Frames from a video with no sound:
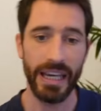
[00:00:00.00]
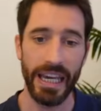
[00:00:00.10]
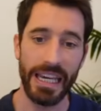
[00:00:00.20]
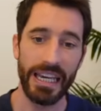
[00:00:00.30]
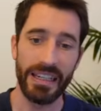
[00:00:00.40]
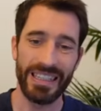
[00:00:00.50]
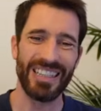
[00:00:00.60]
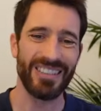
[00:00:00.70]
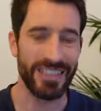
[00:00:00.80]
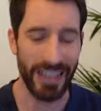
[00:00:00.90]
a
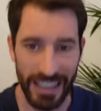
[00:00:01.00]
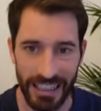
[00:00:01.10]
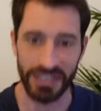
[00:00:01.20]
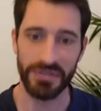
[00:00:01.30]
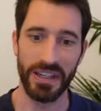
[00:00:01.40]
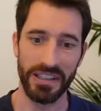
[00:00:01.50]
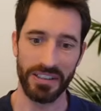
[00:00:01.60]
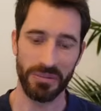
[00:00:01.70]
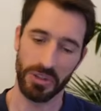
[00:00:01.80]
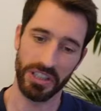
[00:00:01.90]
design advice
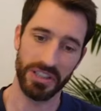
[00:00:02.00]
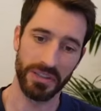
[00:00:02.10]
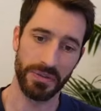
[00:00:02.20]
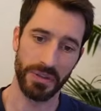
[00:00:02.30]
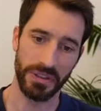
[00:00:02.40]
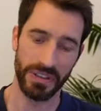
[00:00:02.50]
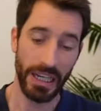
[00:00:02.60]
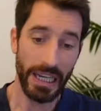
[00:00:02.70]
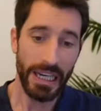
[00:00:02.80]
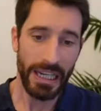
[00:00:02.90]
simulation first.
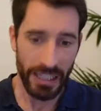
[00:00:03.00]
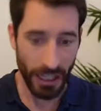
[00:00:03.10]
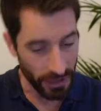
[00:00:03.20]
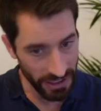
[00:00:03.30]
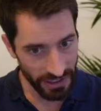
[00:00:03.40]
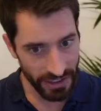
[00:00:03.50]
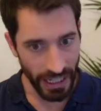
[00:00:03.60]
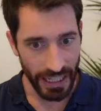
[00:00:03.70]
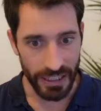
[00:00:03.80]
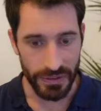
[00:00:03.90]
Now this is
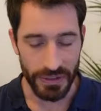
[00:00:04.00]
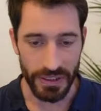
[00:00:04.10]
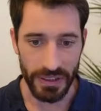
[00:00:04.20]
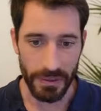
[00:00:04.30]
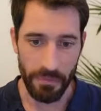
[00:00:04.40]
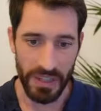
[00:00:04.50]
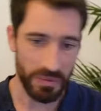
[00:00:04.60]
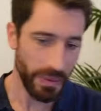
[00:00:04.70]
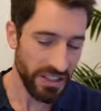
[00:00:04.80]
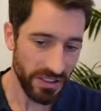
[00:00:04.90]
kind of a special